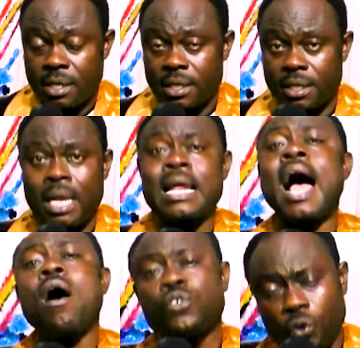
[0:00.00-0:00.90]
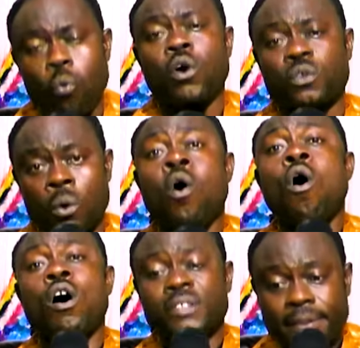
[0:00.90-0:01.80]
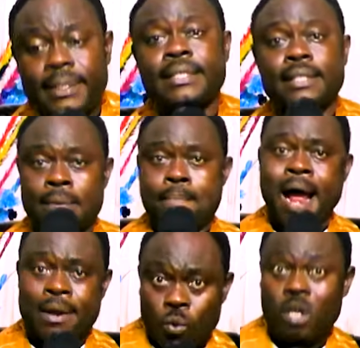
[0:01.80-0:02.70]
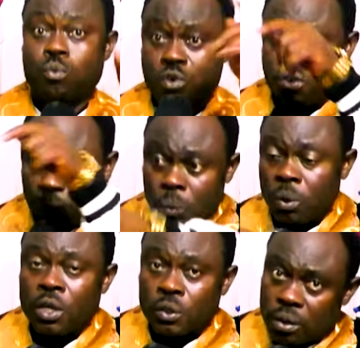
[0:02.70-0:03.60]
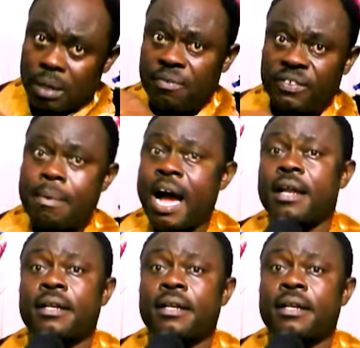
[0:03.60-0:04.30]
Said, how do you want to unseat the man? What will you do to remove the man?